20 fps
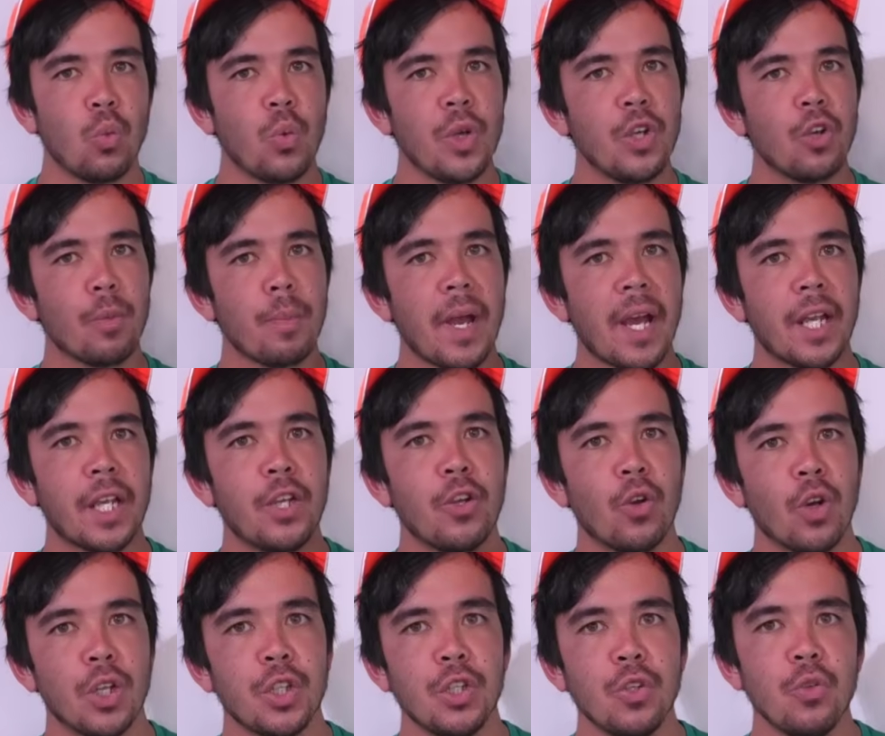We are back here
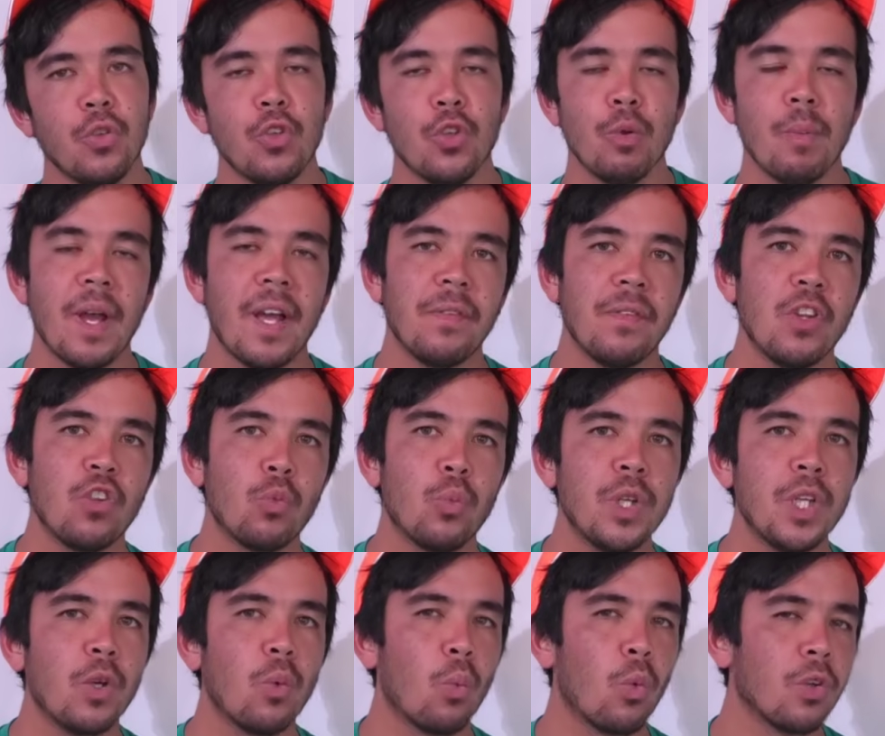on YouTube, and this
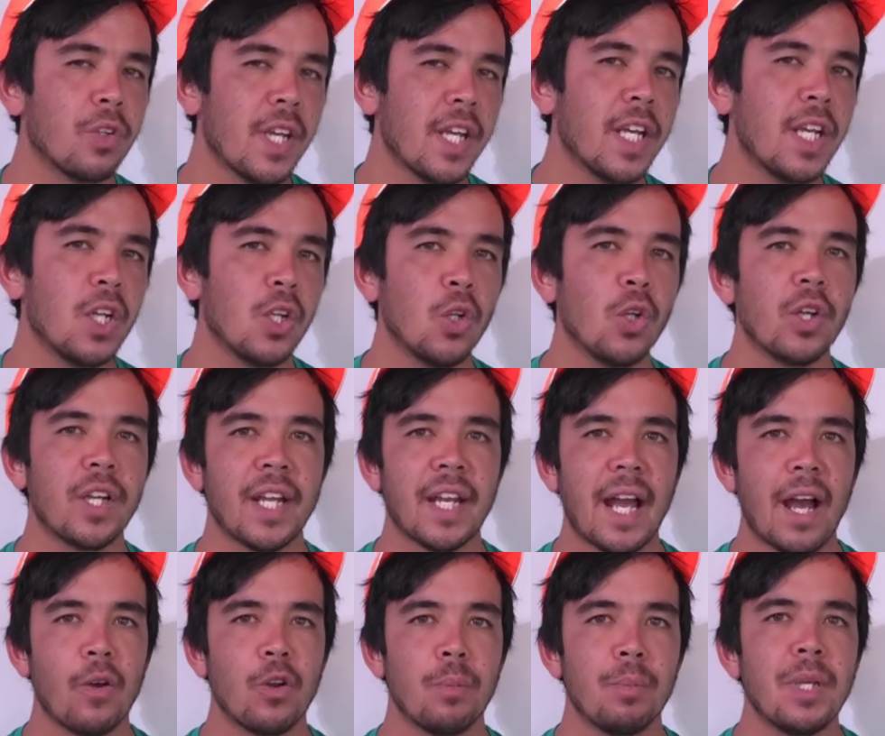week we're taking a look at
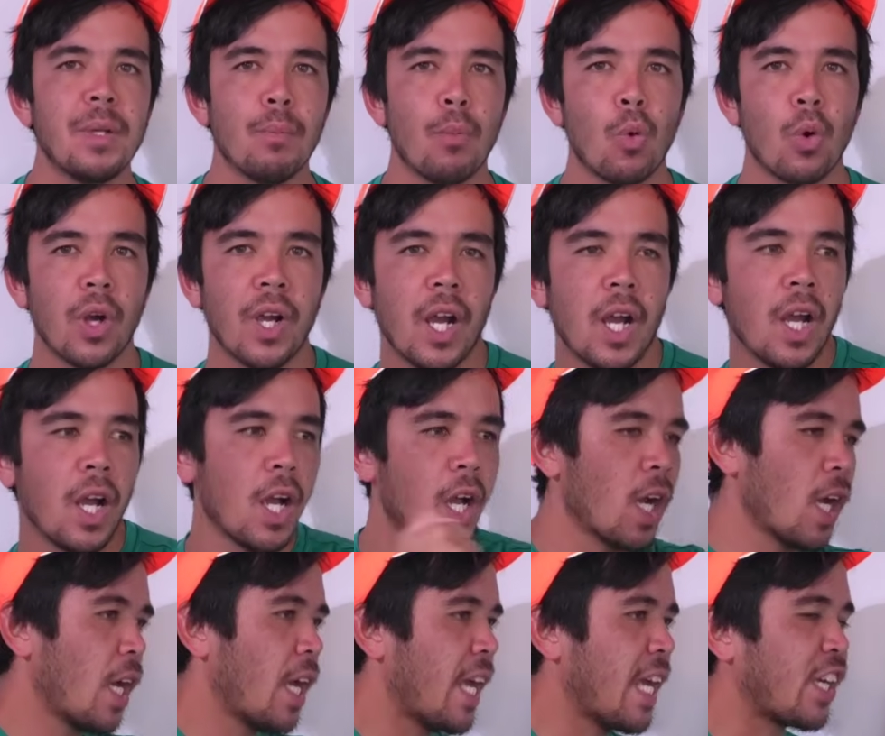how to be more
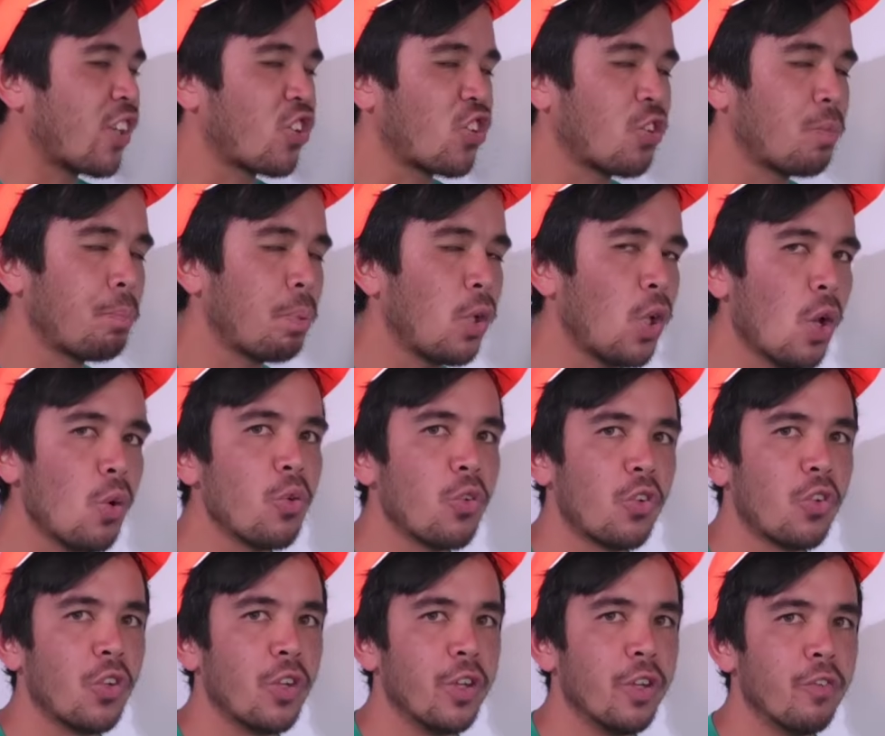
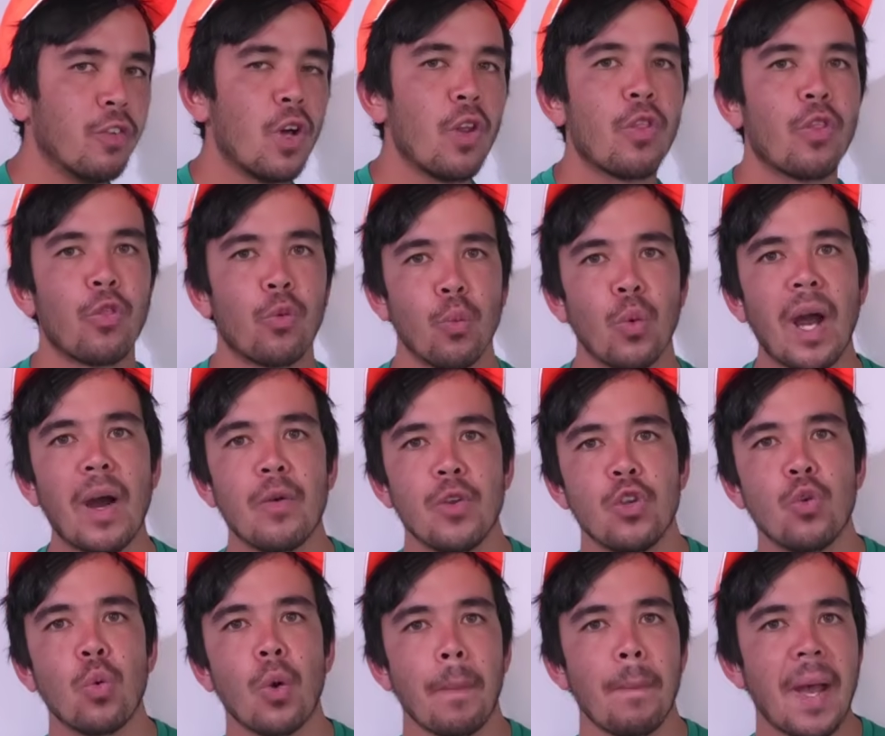explosive throughout
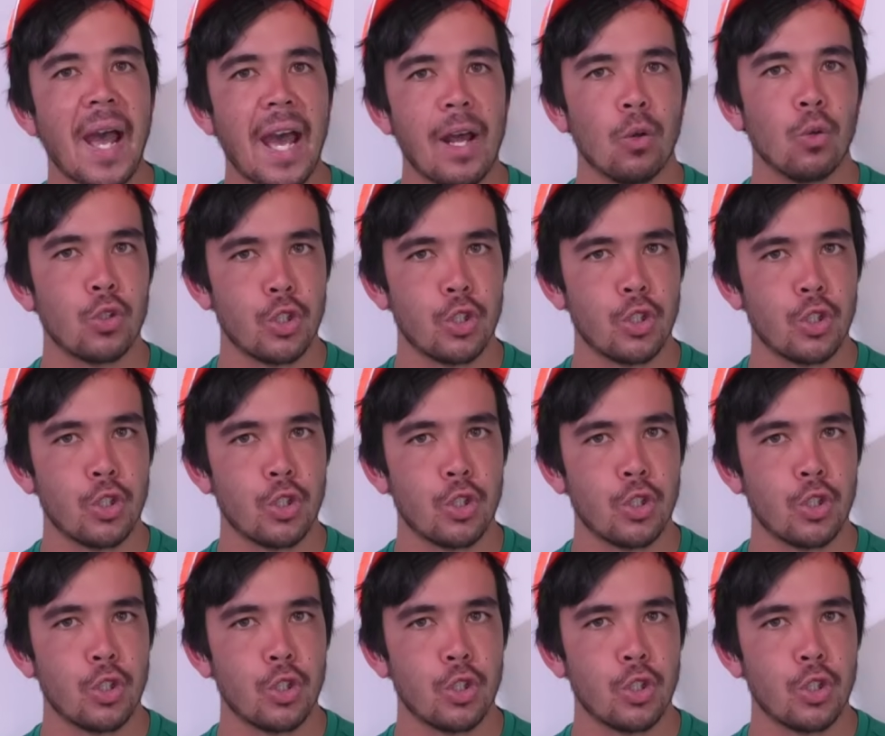your paddle